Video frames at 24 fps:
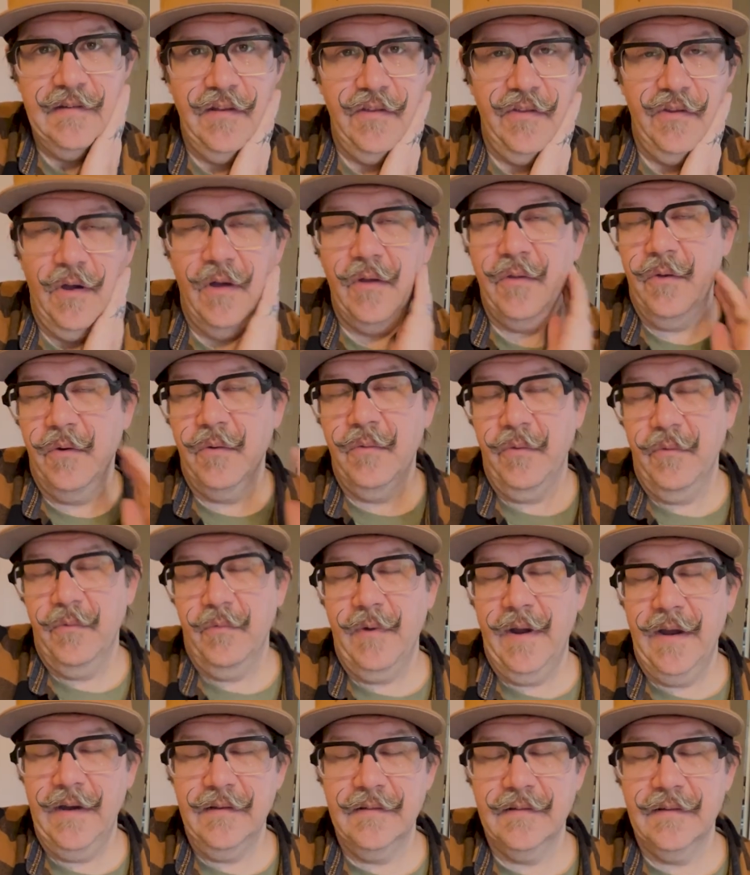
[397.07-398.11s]
Although the
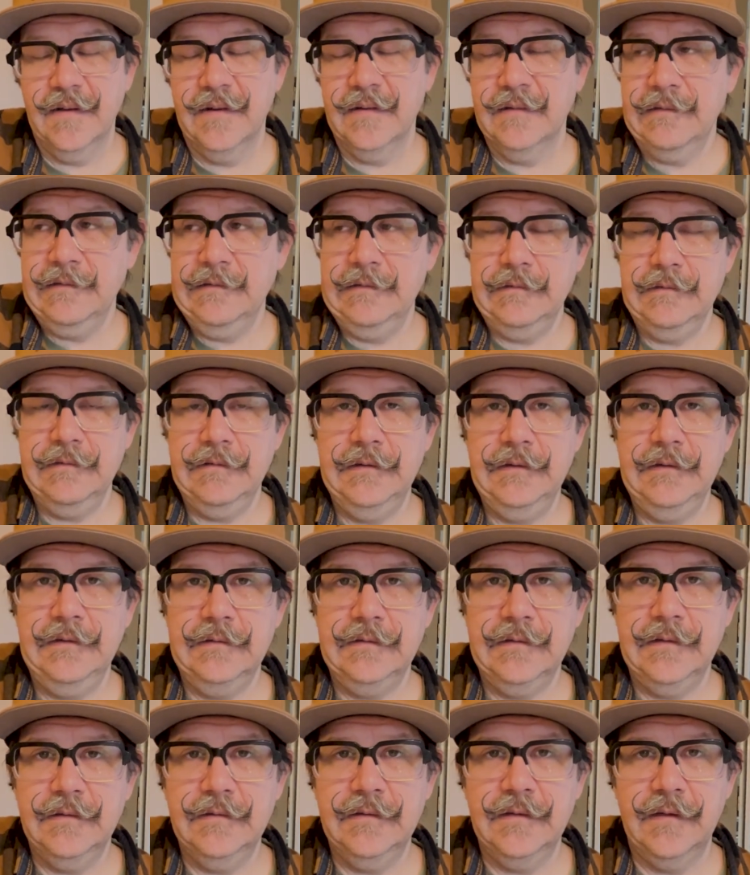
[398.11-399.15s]
red is like, oh,
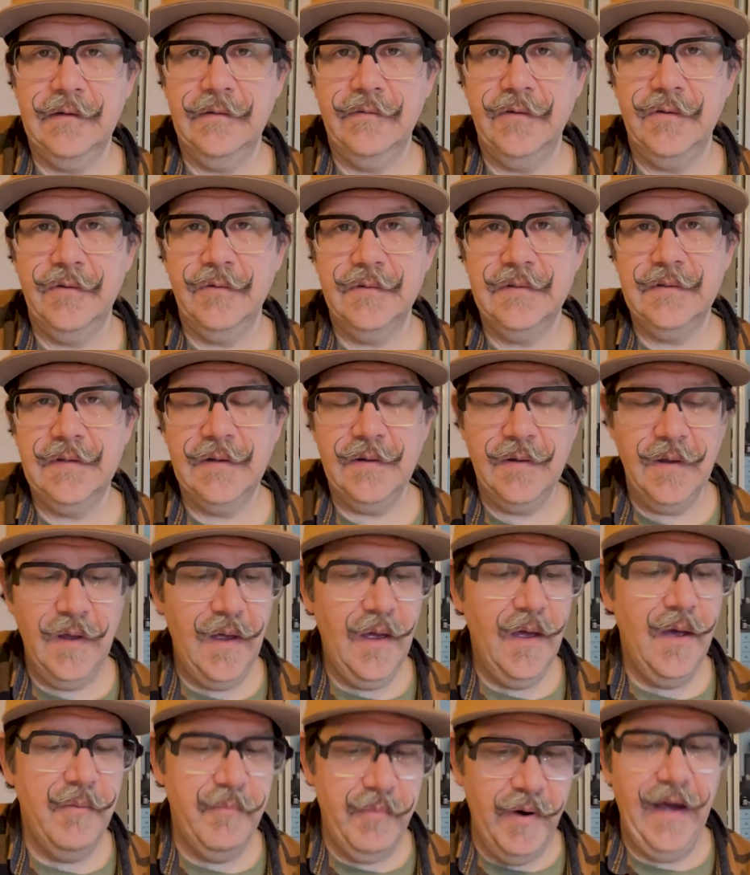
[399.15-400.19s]
geez, that's kind of interesting.
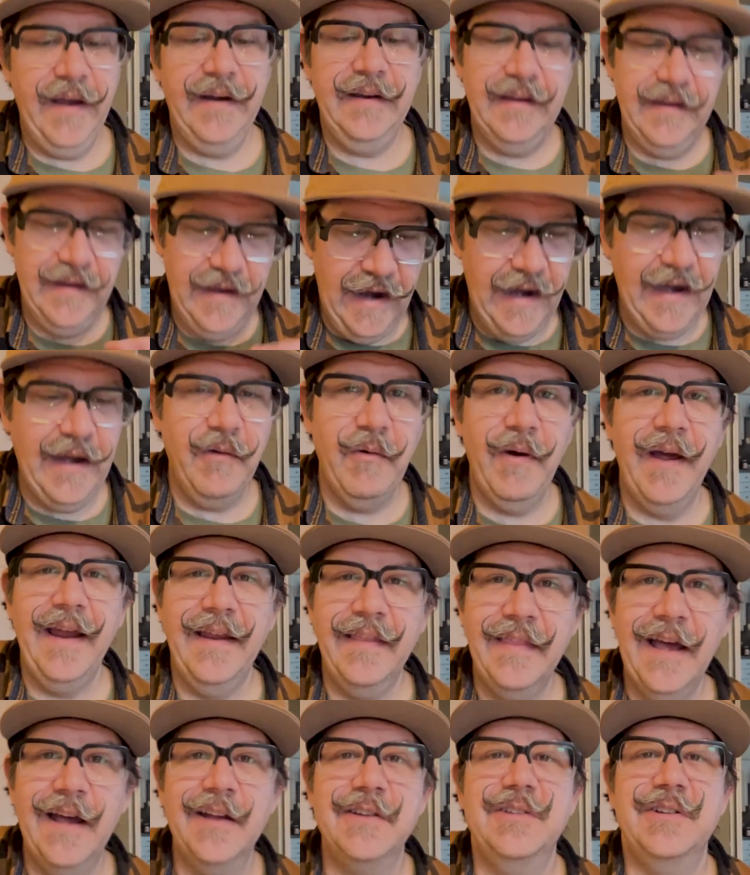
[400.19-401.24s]
But anyway,
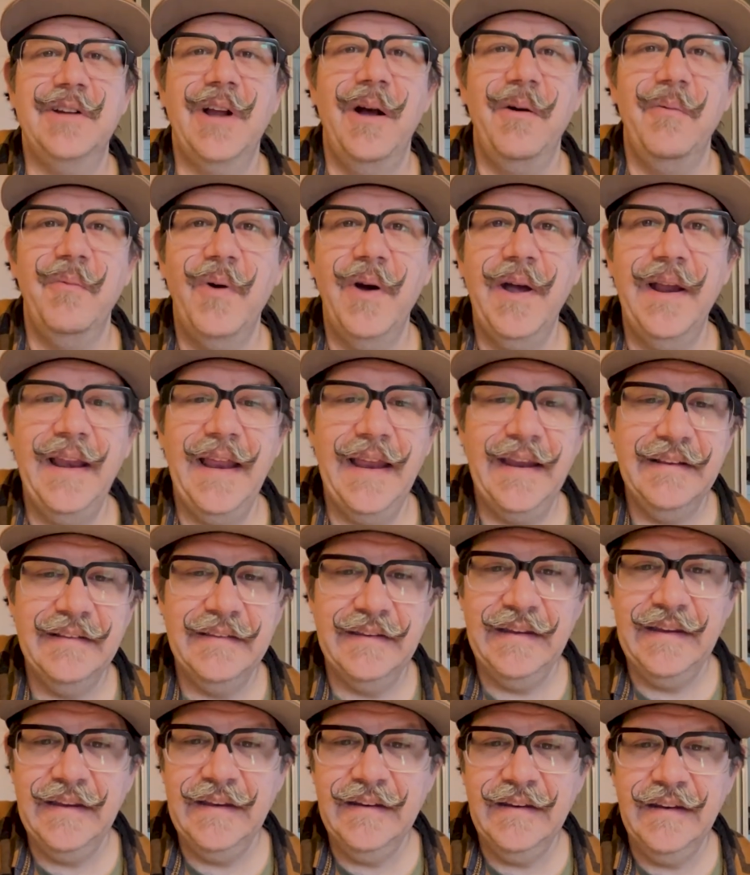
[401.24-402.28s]
that's shot
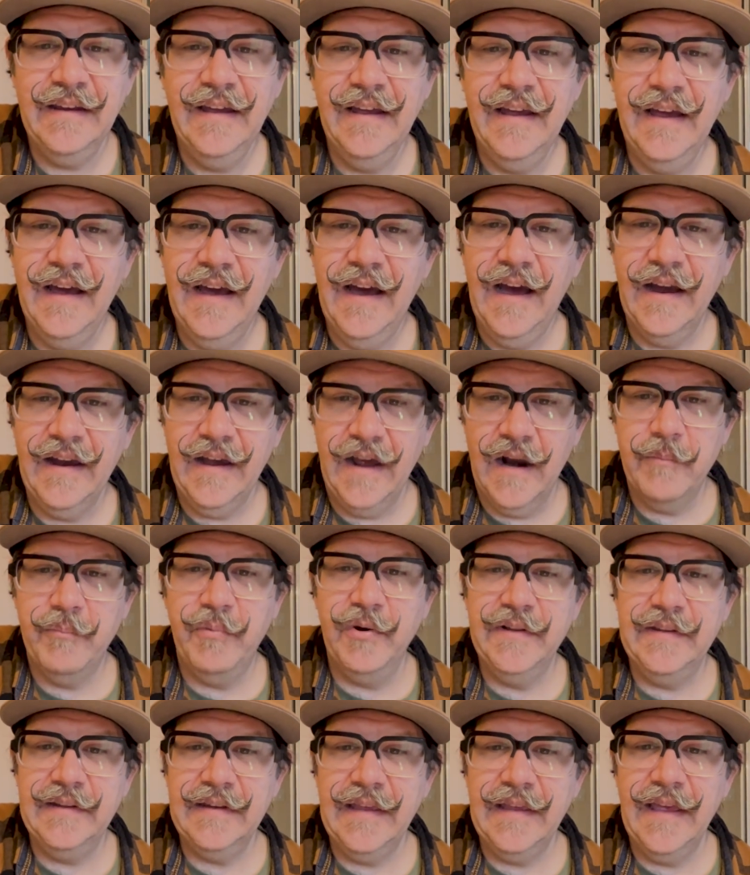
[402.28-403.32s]
118. I got it
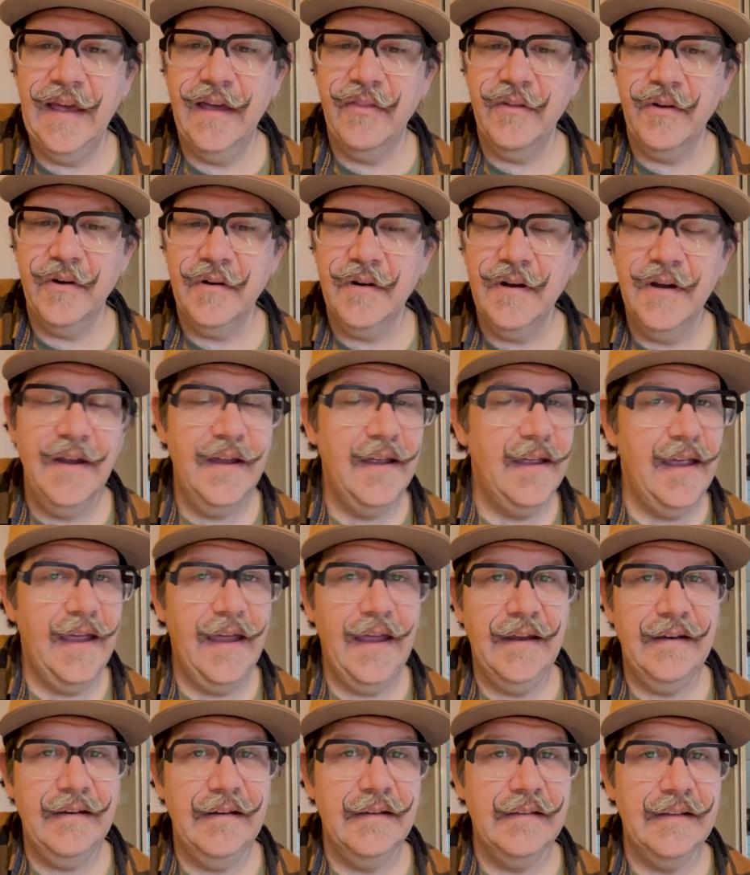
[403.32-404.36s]
put together.
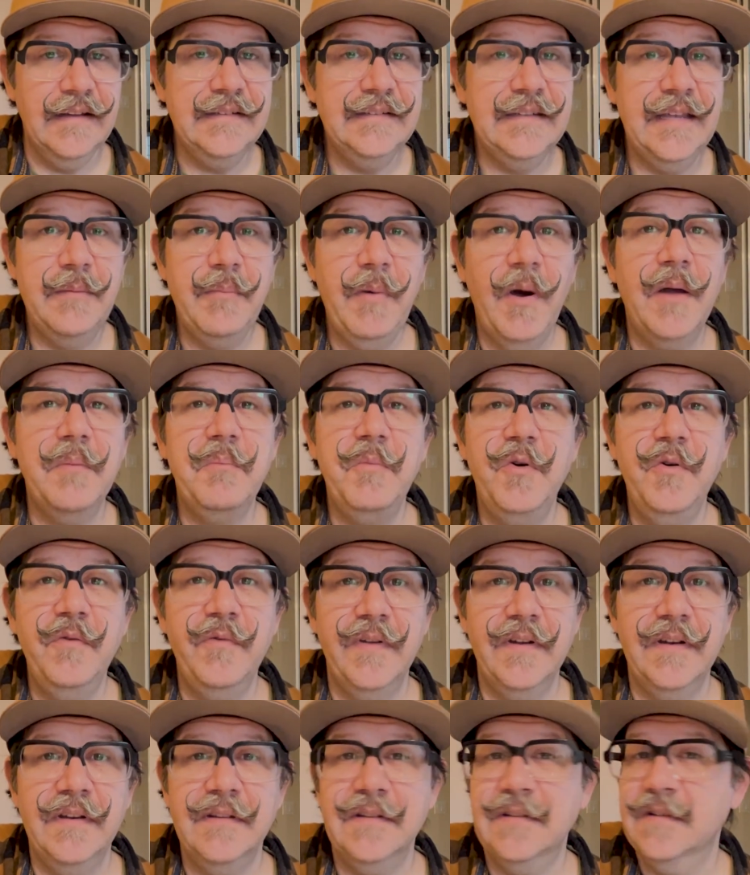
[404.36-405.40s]
And let's keep on
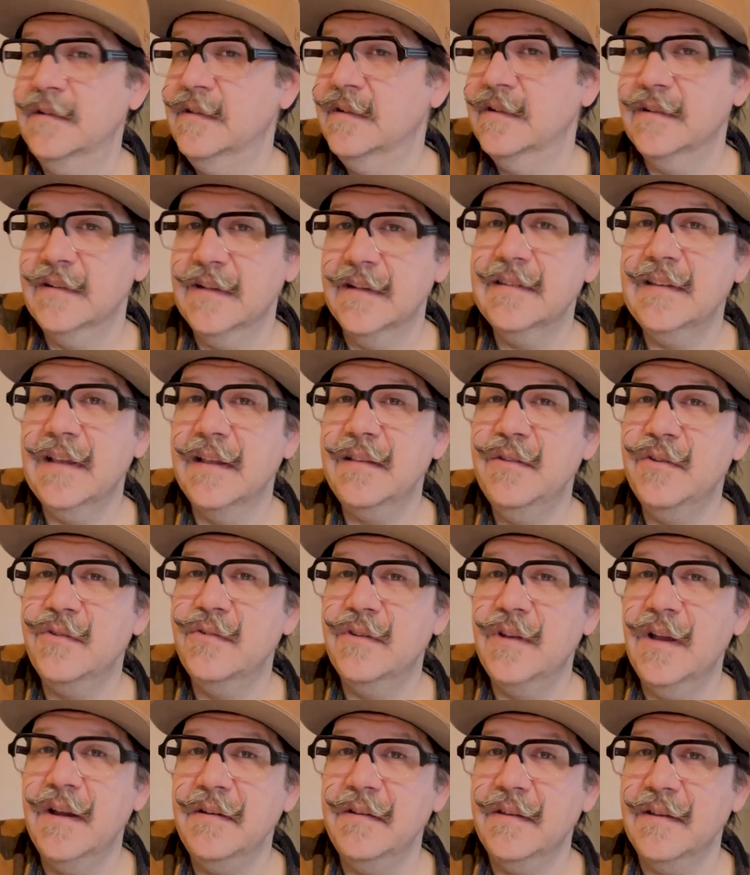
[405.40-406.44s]
moving. Let's get this
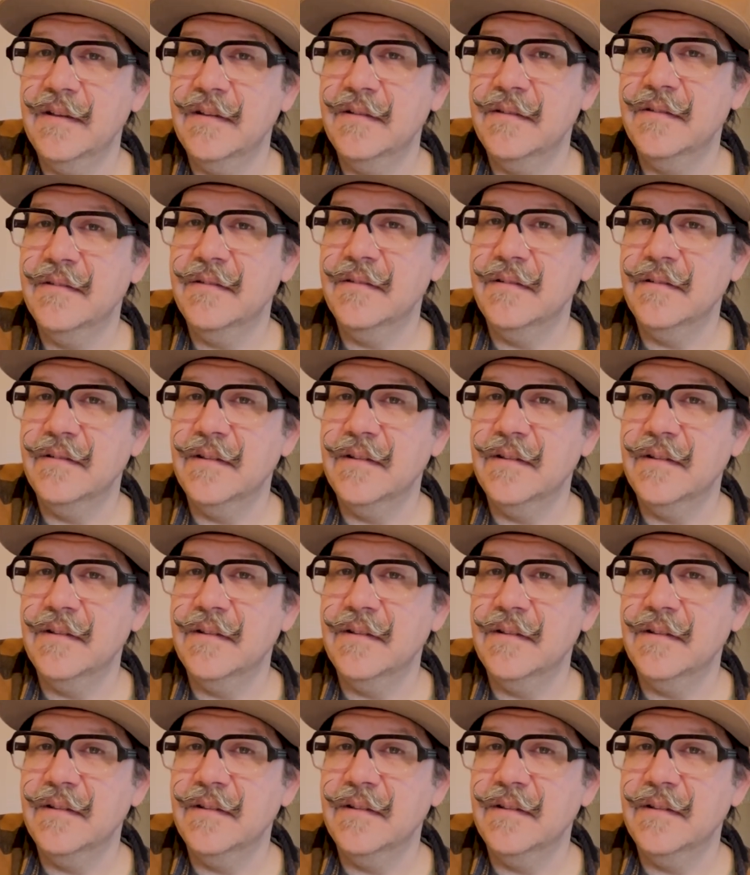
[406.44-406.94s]
done, kids.